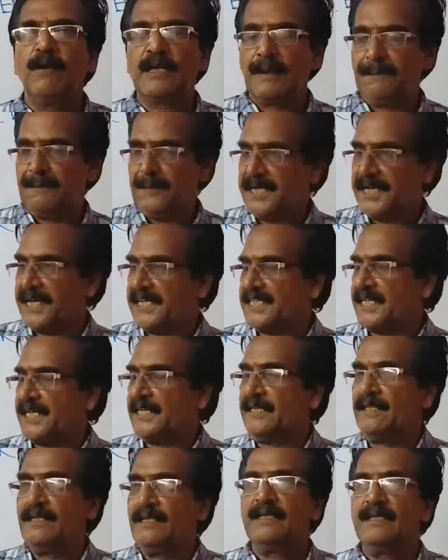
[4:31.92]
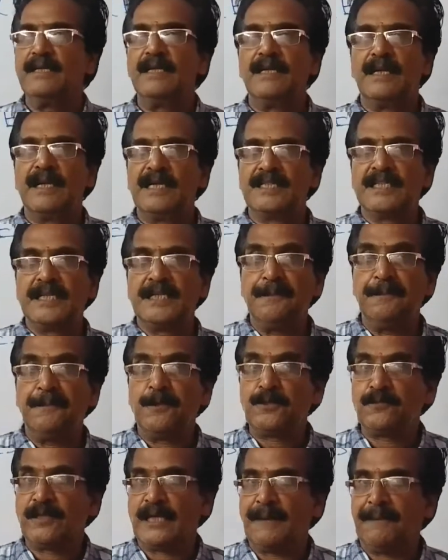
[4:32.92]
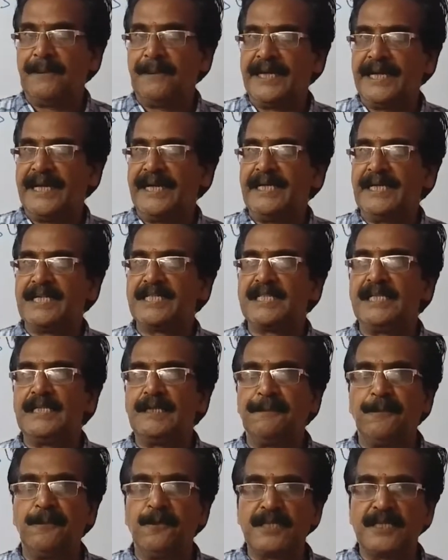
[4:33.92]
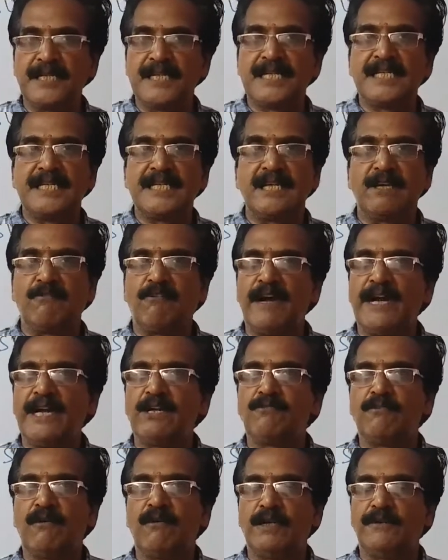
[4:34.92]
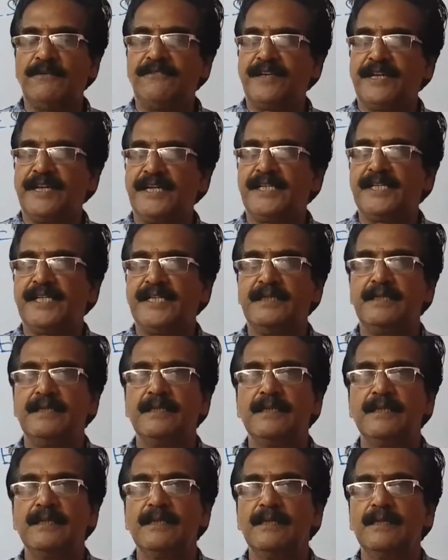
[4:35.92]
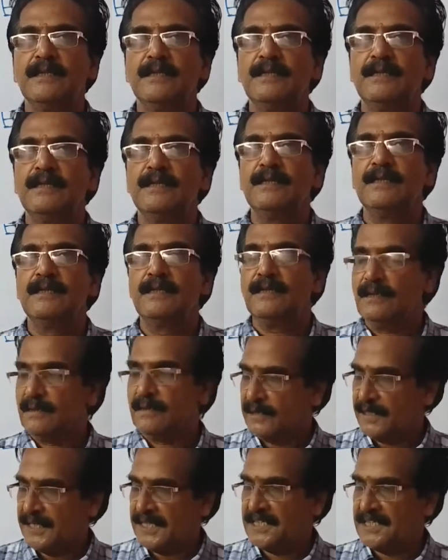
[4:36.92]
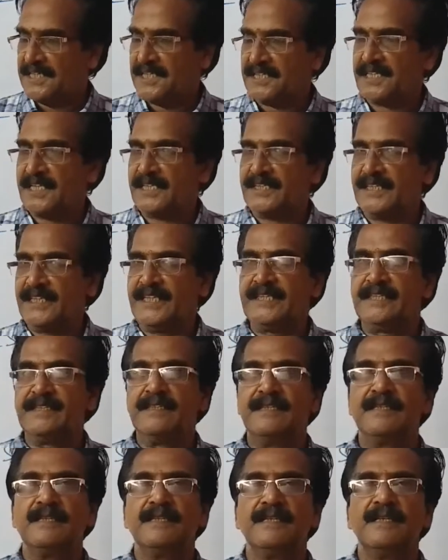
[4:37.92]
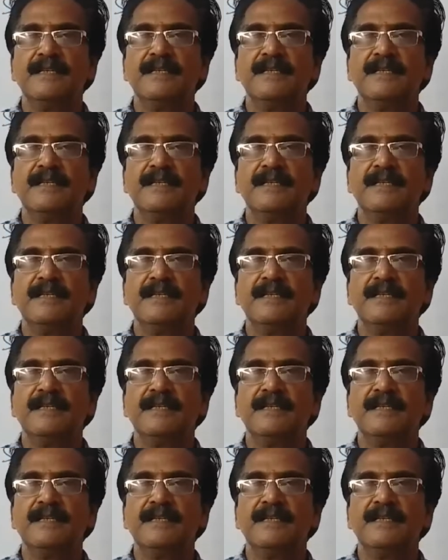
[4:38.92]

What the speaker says: One applicant doesn't possess required qualification, that is rejected.